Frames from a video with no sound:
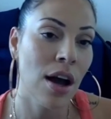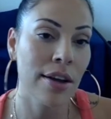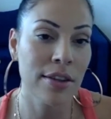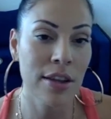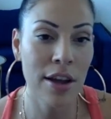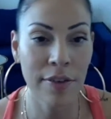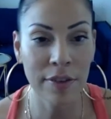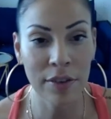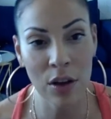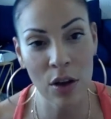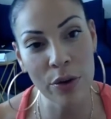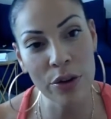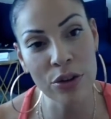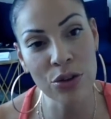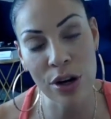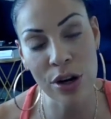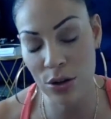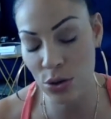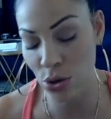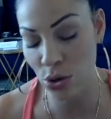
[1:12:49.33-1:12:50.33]
I definitely always
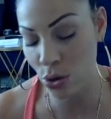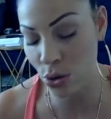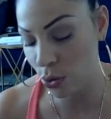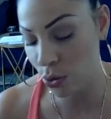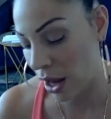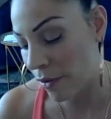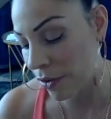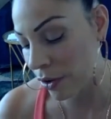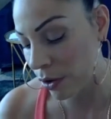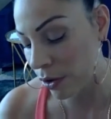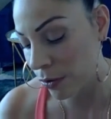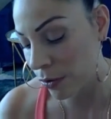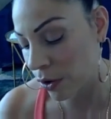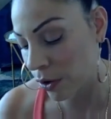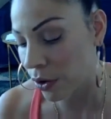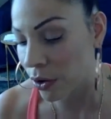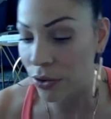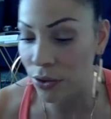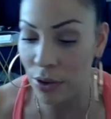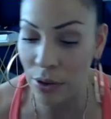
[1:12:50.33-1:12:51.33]
try to do what I feel
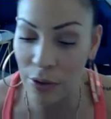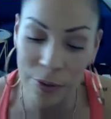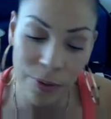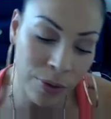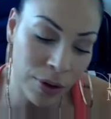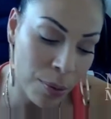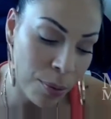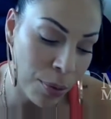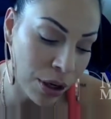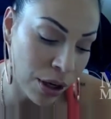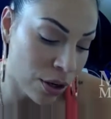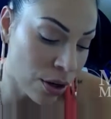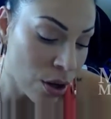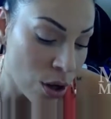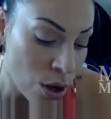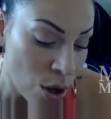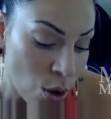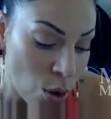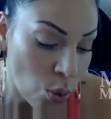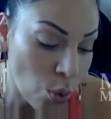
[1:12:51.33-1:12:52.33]
first. If
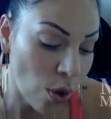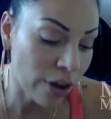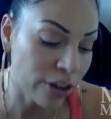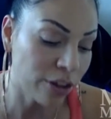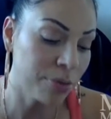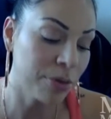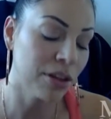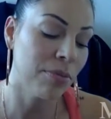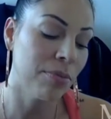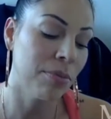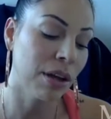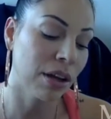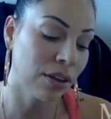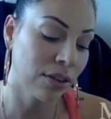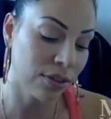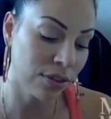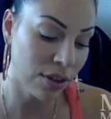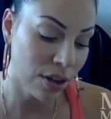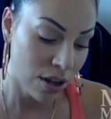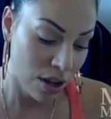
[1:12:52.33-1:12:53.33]
somebody wants me to
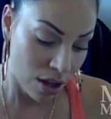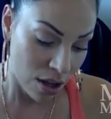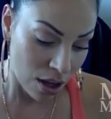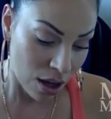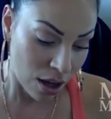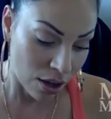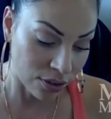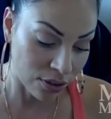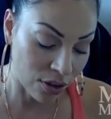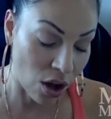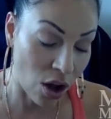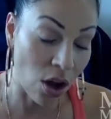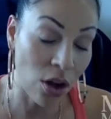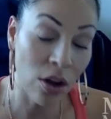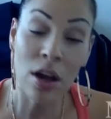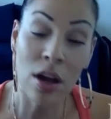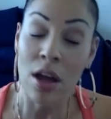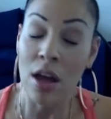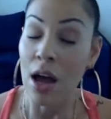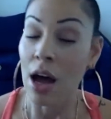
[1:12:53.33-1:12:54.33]
mix a
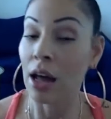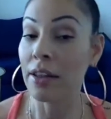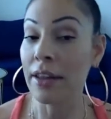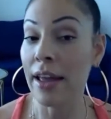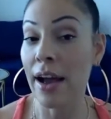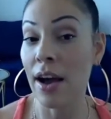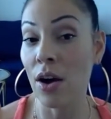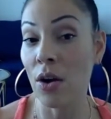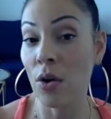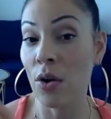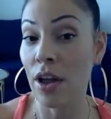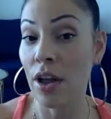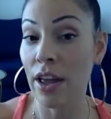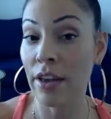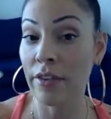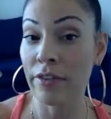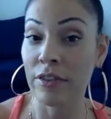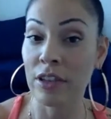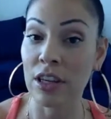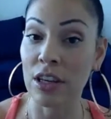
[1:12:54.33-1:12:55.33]
song, now
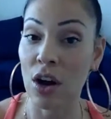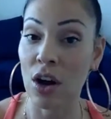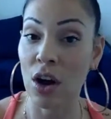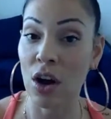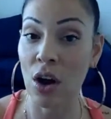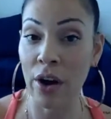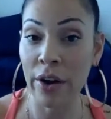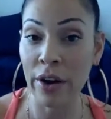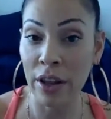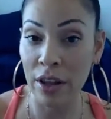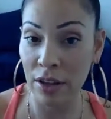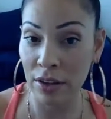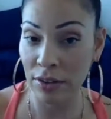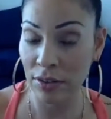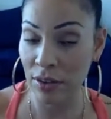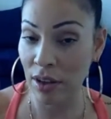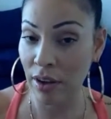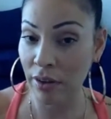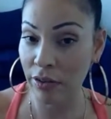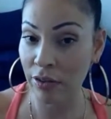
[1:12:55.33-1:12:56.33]
if the
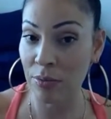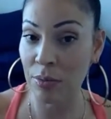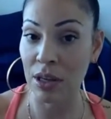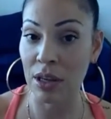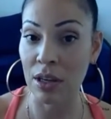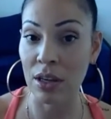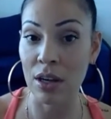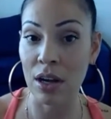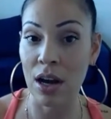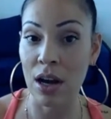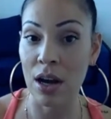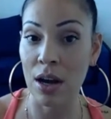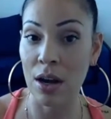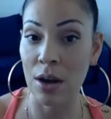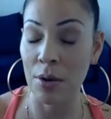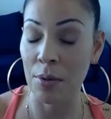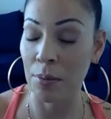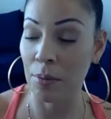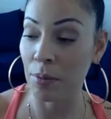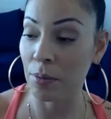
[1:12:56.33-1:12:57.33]
artist gives me
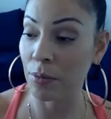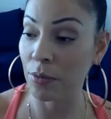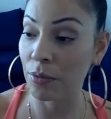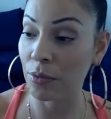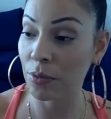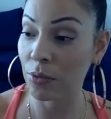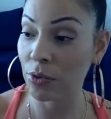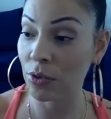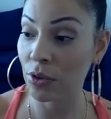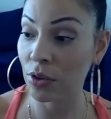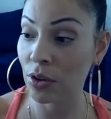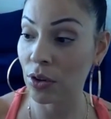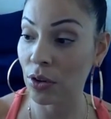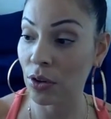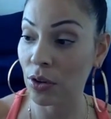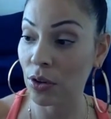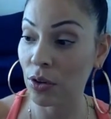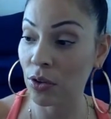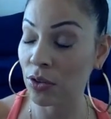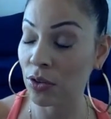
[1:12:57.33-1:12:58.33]

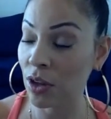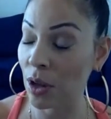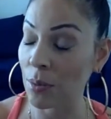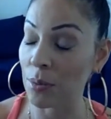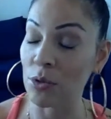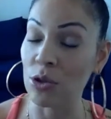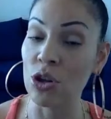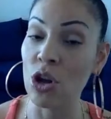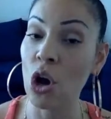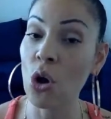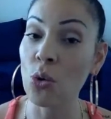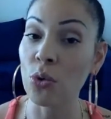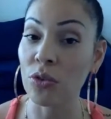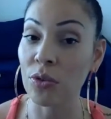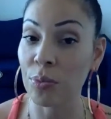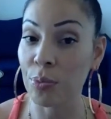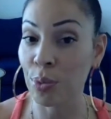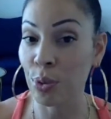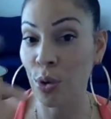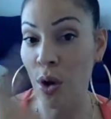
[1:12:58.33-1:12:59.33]
some
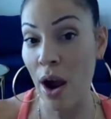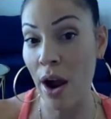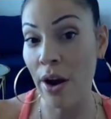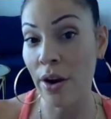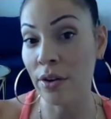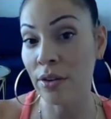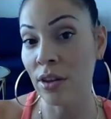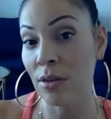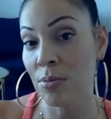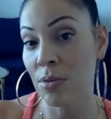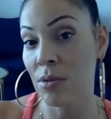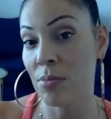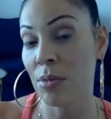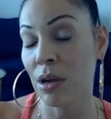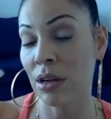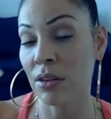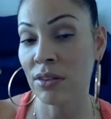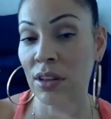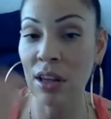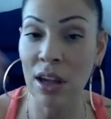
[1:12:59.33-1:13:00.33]
notes prior to me
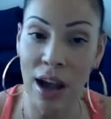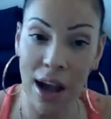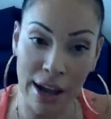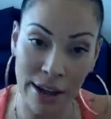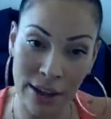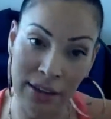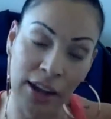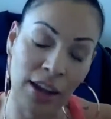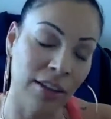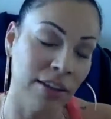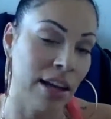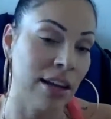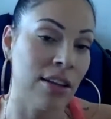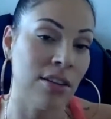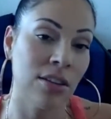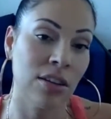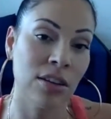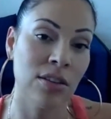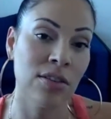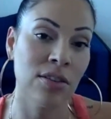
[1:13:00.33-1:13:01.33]
mixing, I take that
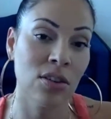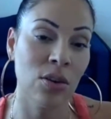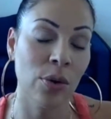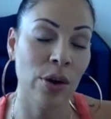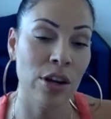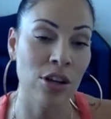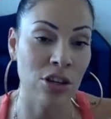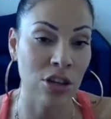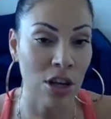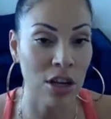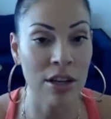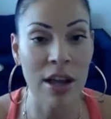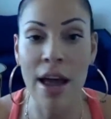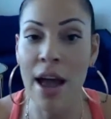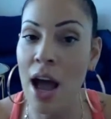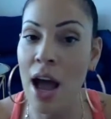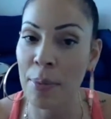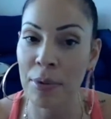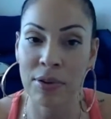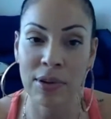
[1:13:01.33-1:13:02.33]
into consideration, and that
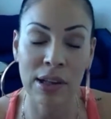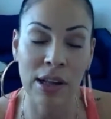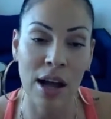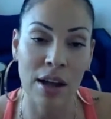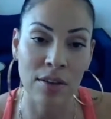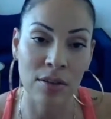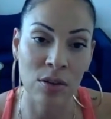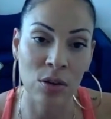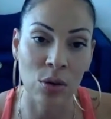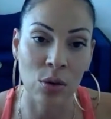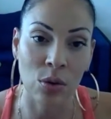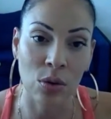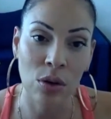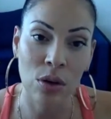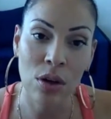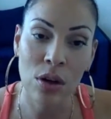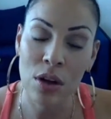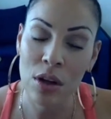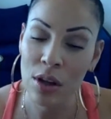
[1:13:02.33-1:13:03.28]
happens a lot too.